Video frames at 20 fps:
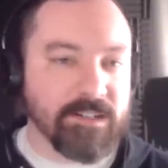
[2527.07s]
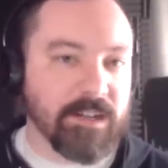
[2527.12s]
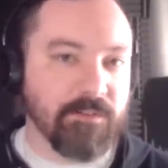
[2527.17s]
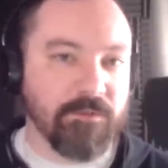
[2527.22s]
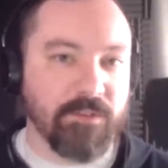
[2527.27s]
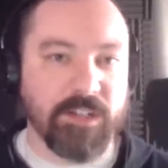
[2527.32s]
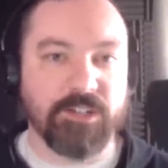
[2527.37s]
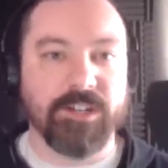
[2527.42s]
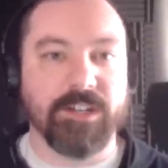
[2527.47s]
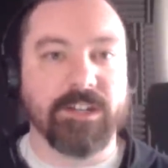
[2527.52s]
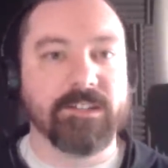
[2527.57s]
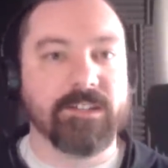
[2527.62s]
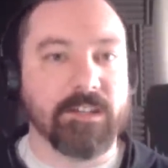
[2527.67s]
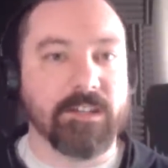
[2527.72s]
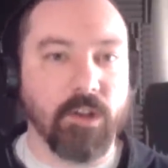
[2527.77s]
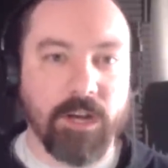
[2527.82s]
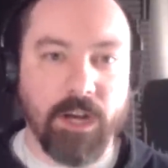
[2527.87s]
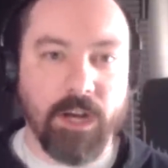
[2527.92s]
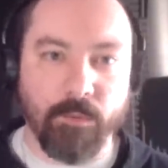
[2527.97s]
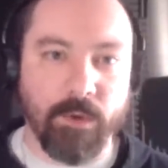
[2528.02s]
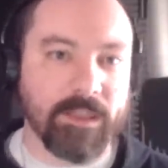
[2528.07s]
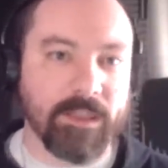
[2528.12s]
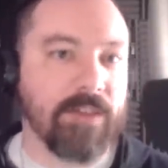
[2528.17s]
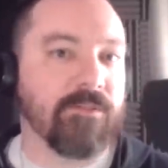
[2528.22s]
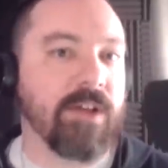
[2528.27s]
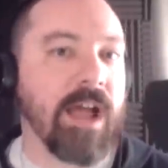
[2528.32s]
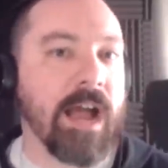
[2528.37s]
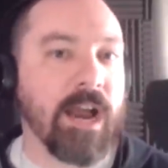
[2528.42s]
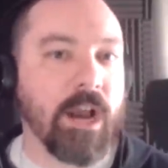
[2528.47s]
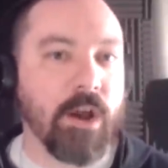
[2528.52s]
conventions mm. and look at what they've
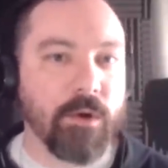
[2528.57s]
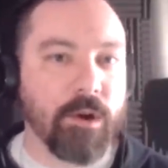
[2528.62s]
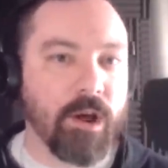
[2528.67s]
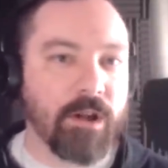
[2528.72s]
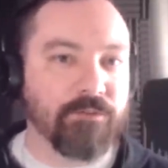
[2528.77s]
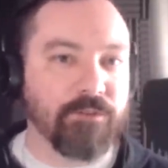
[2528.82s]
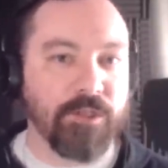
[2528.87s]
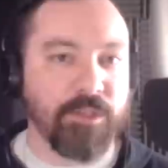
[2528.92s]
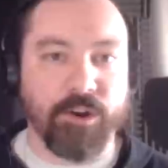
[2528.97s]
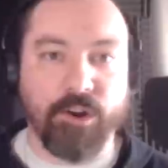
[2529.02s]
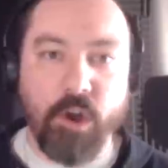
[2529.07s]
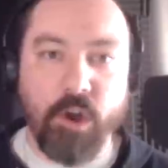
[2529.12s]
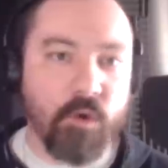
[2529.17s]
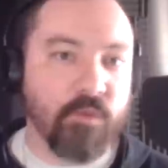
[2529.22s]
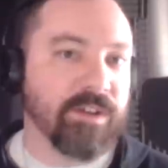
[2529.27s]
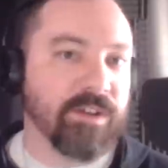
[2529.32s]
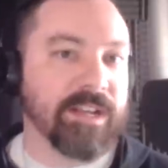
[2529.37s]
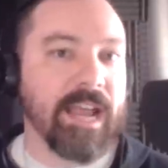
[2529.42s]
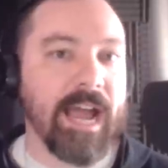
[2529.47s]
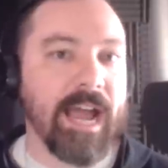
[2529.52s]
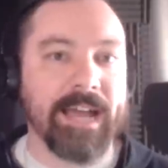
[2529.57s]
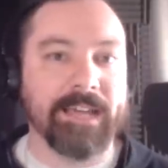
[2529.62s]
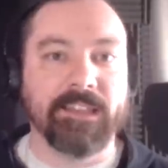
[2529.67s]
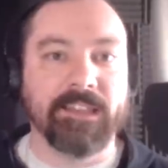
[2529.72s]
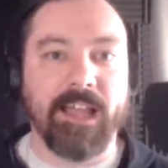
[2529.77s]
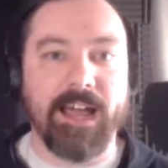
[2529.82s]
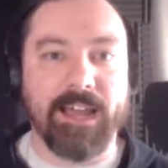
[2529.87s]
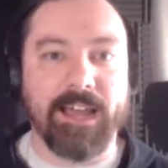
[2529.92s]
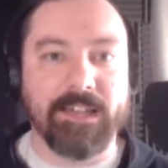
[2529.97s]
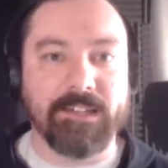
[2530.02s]
got going on for their COVID
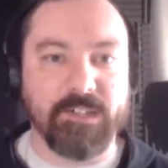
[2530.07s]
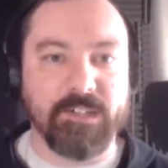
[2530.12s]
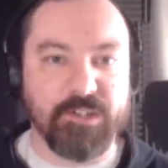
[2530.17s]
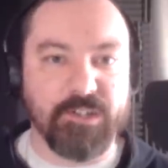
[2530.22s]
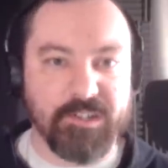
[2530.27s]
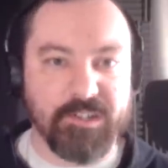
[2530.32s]
guidelines, and